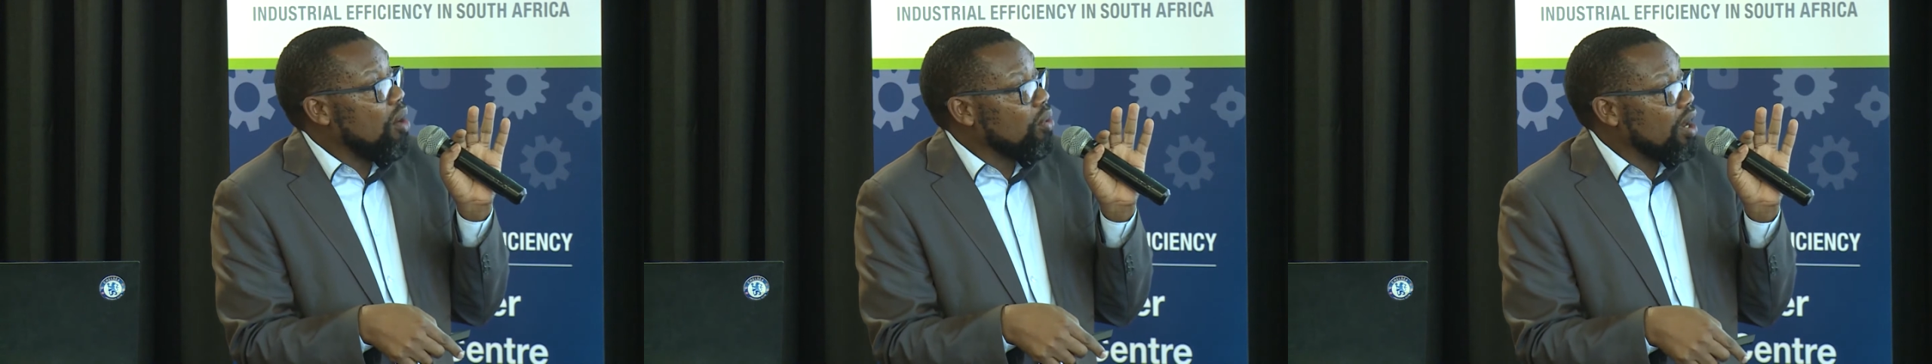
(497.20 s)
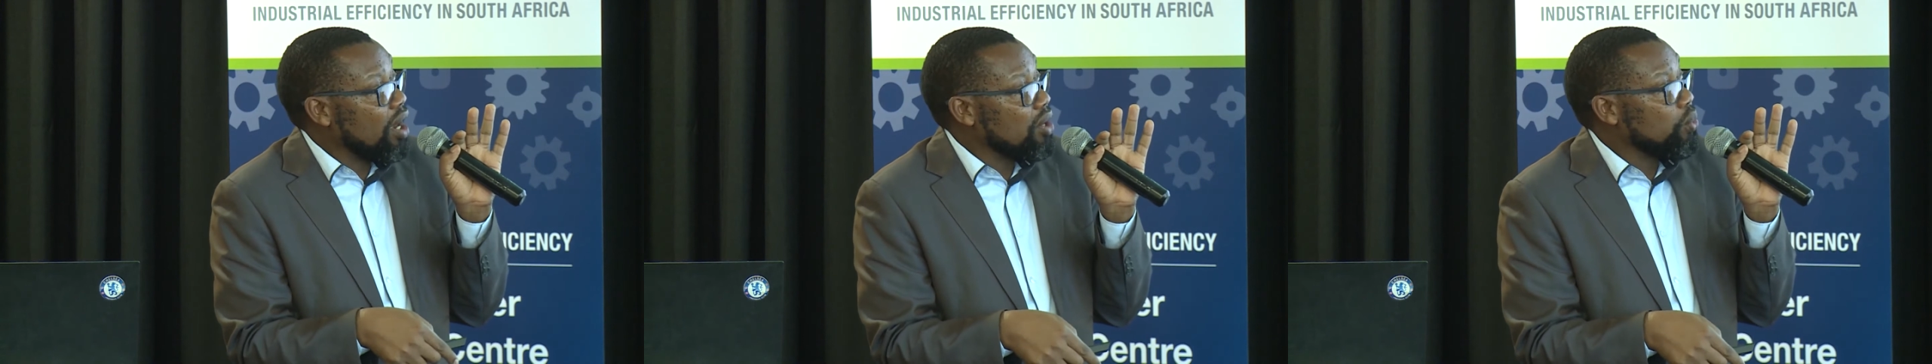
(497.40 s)

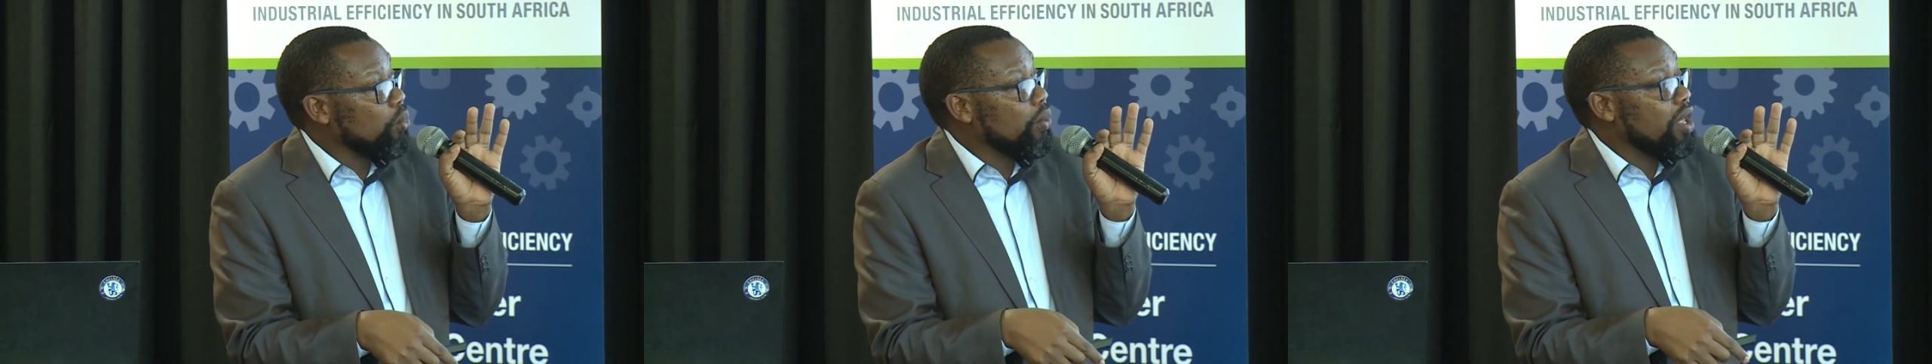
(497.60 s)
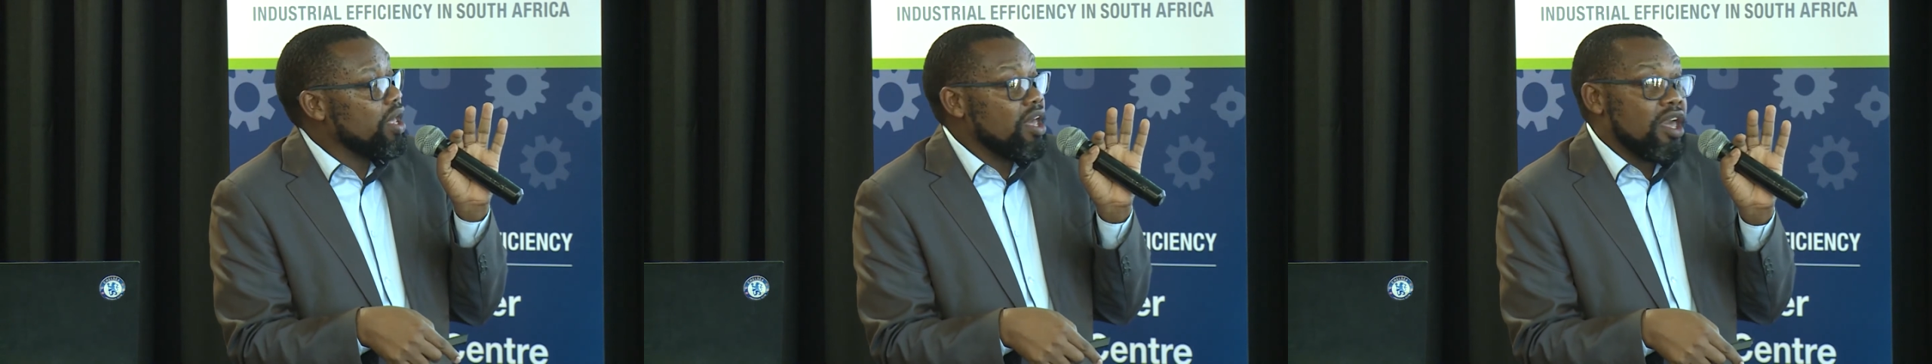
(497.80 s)
can
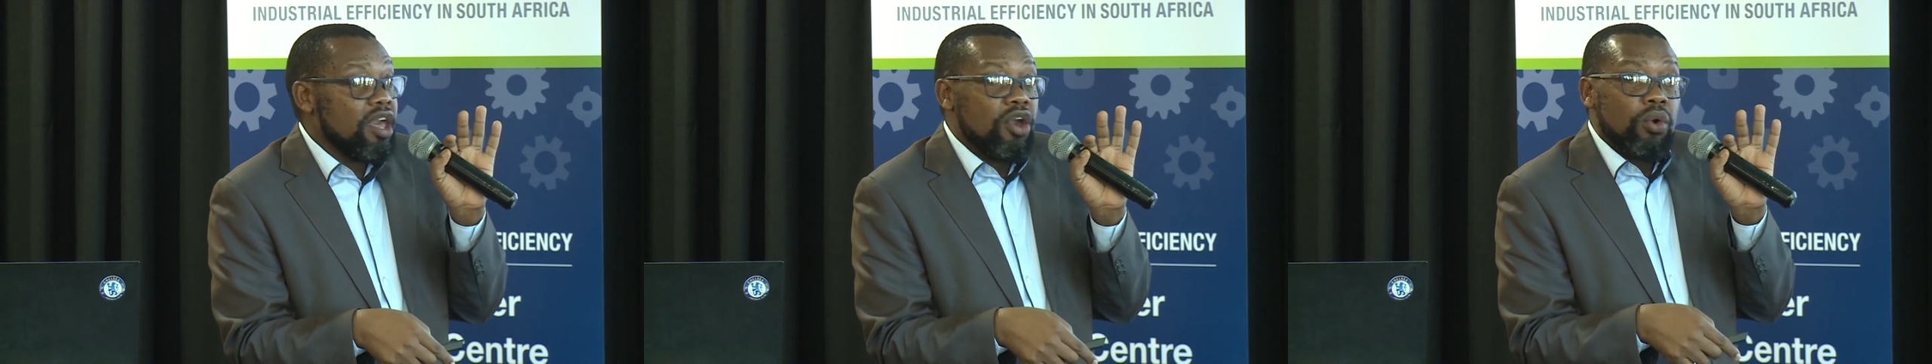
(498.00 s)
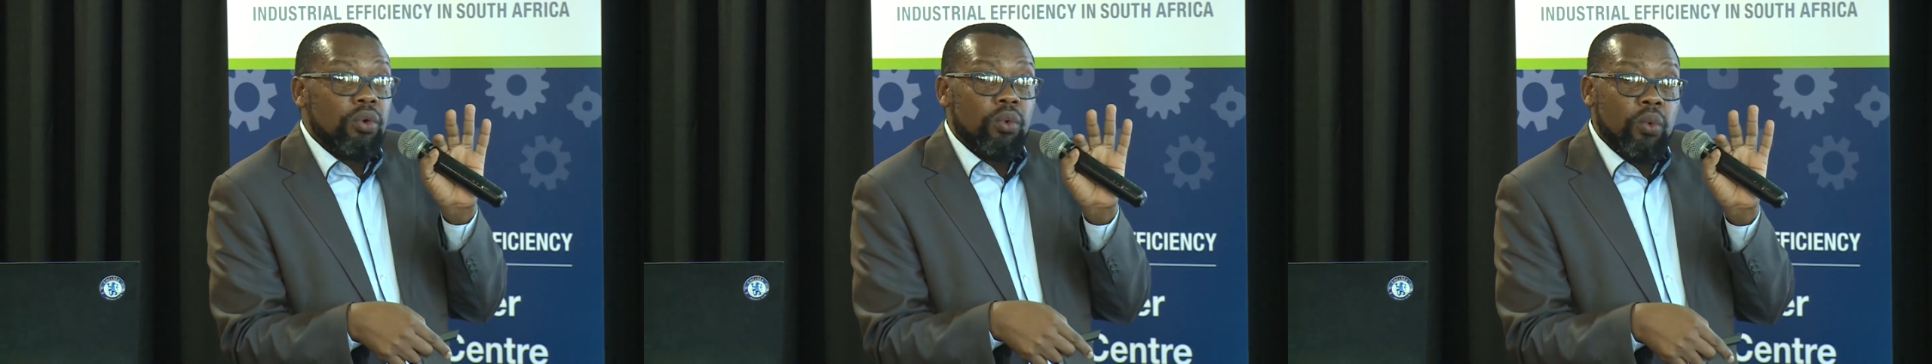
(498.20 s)
we
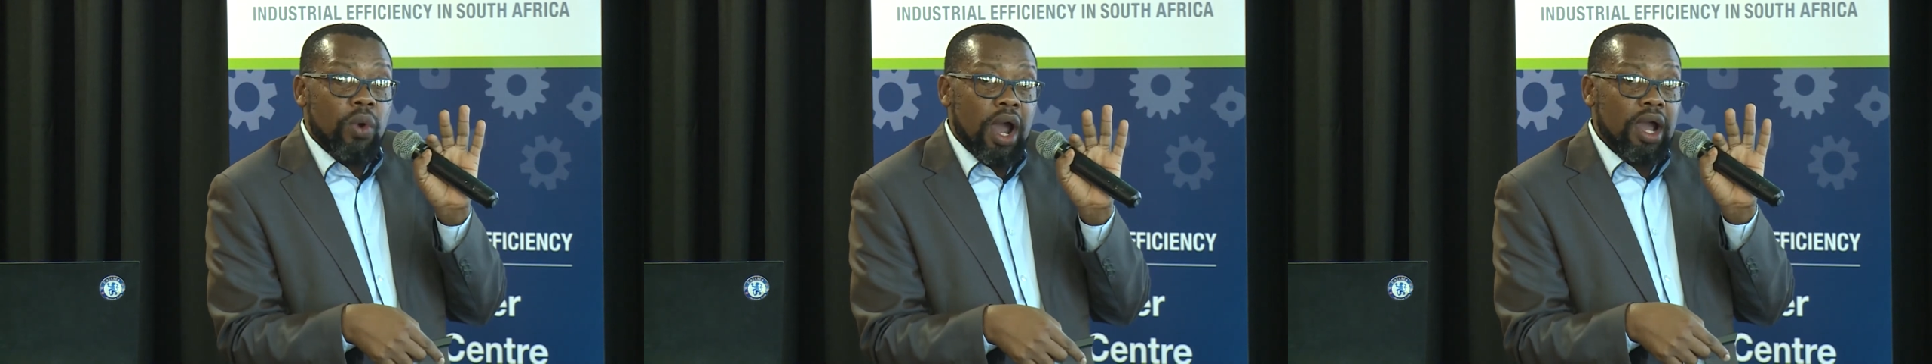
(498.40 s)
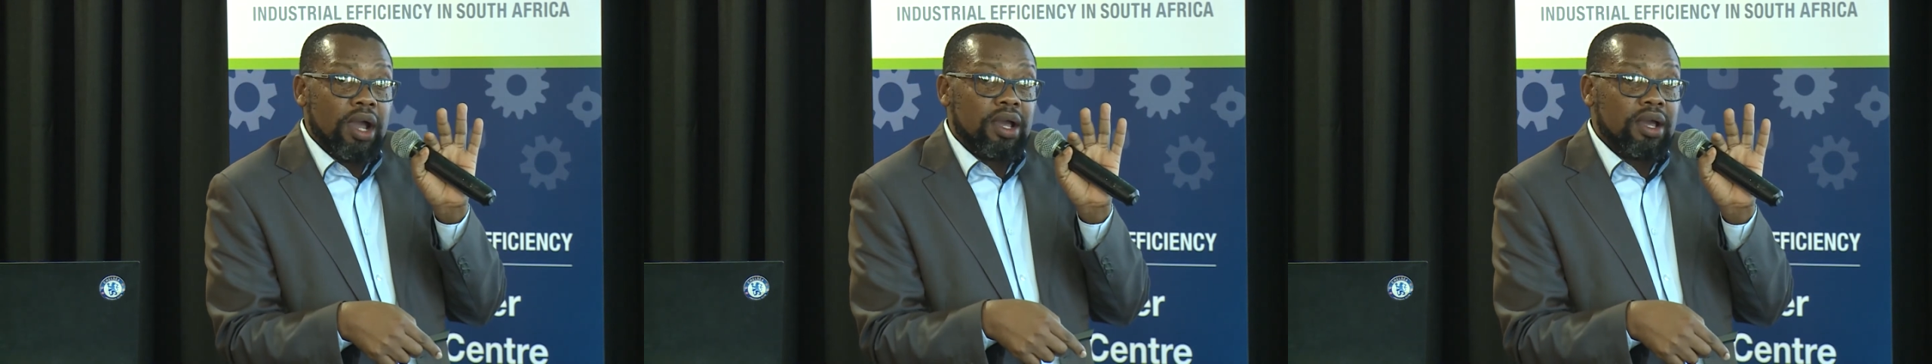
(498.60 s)

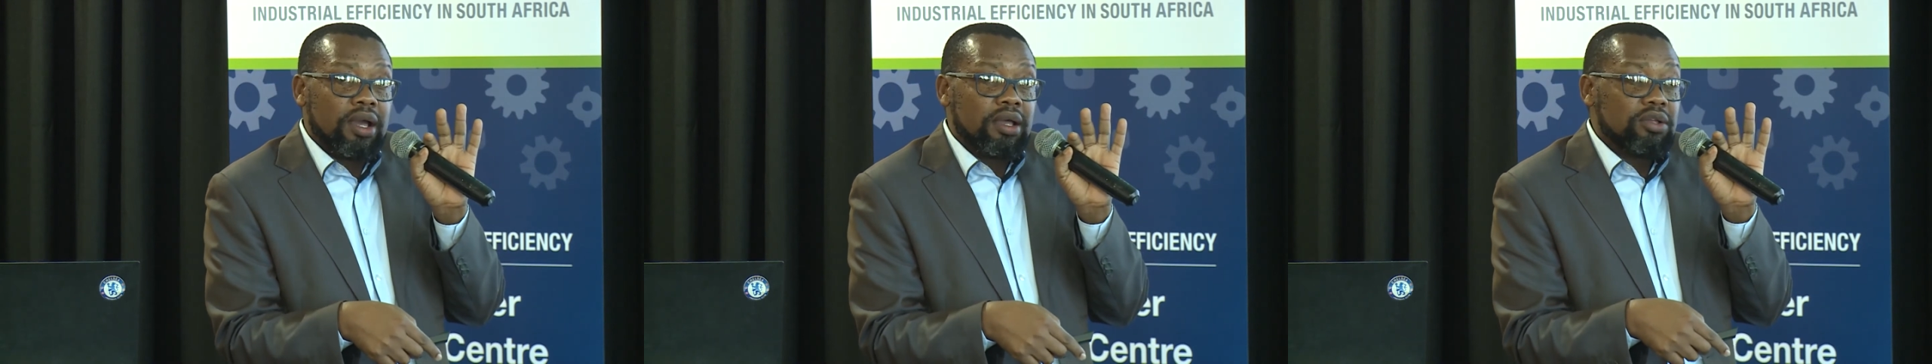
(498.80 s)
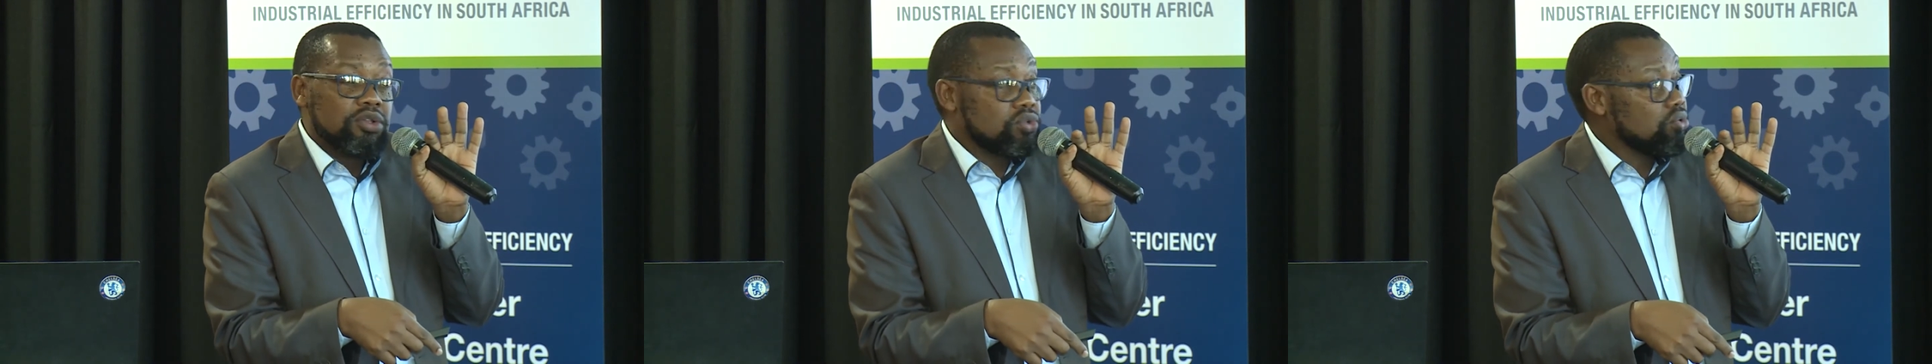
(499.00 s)
work
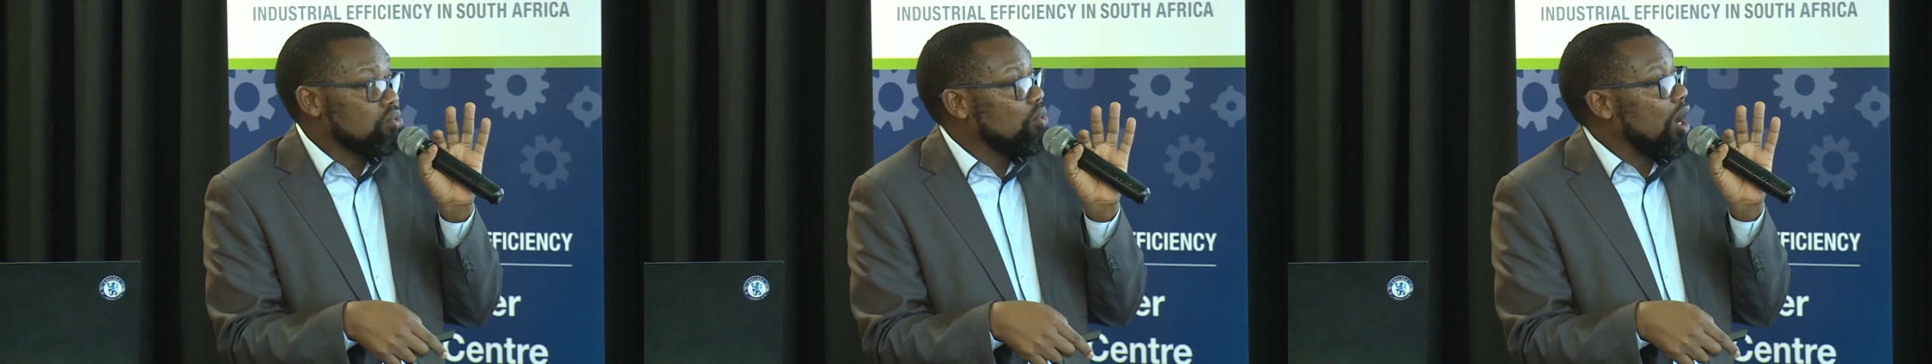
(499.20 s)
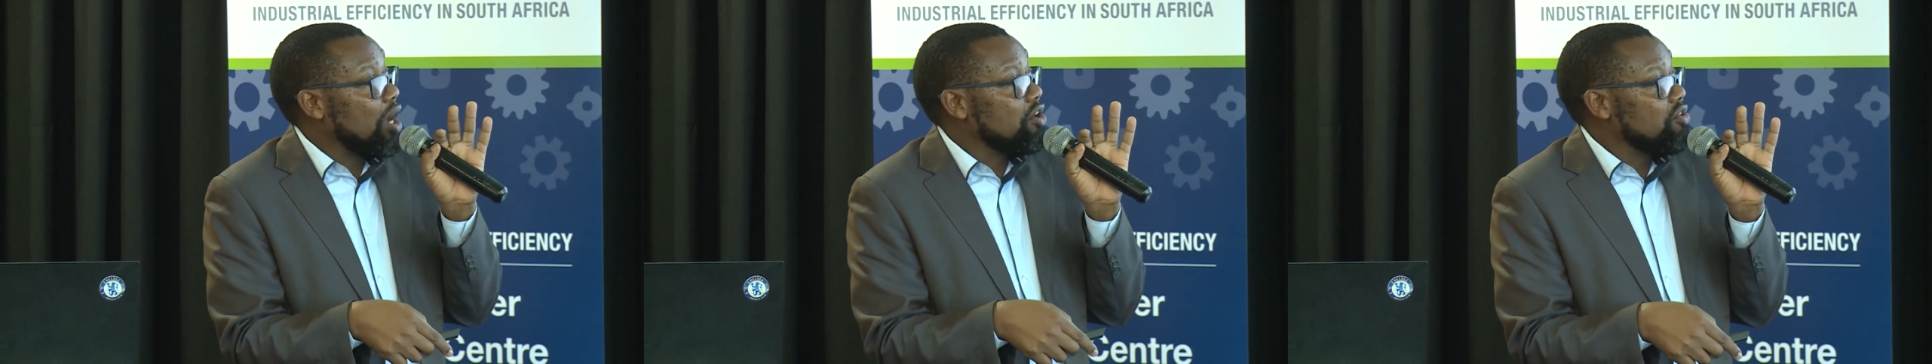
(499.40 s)

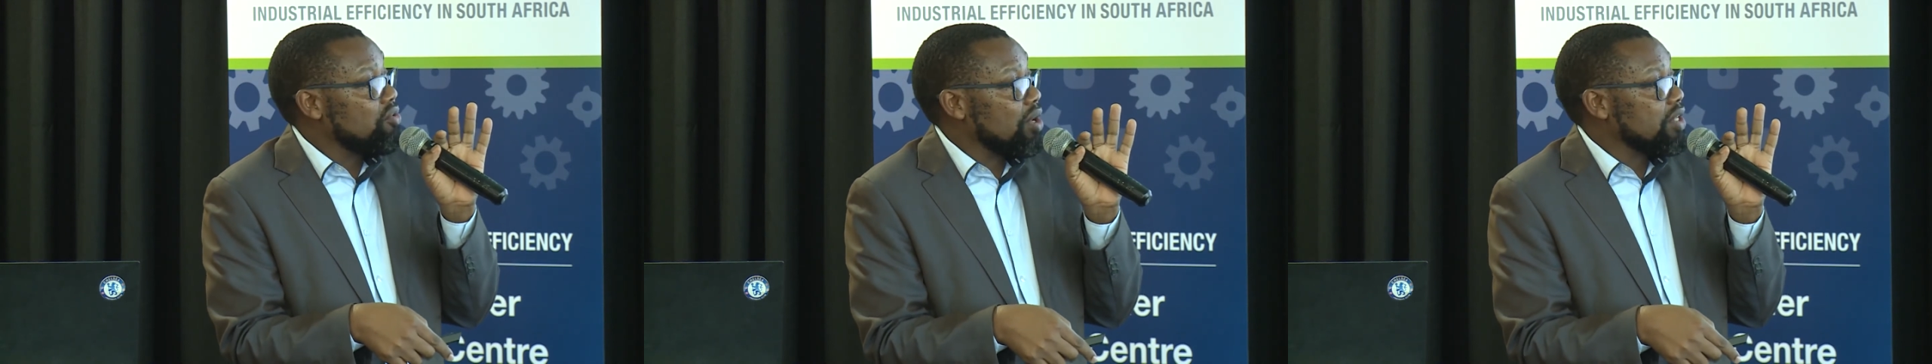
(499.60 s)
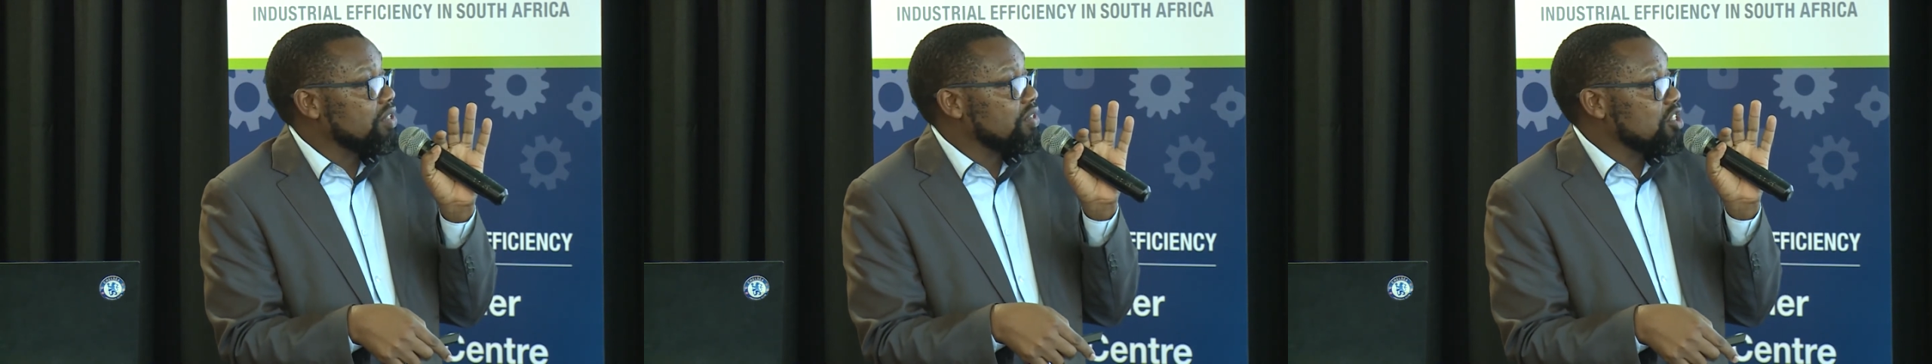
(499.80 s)
to
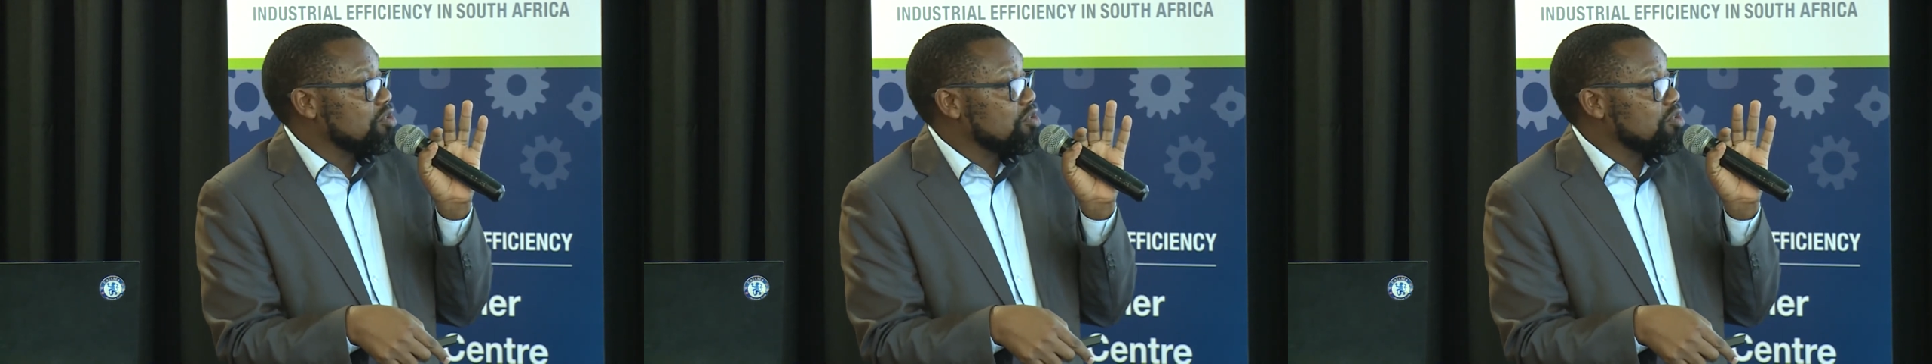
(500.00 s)
address these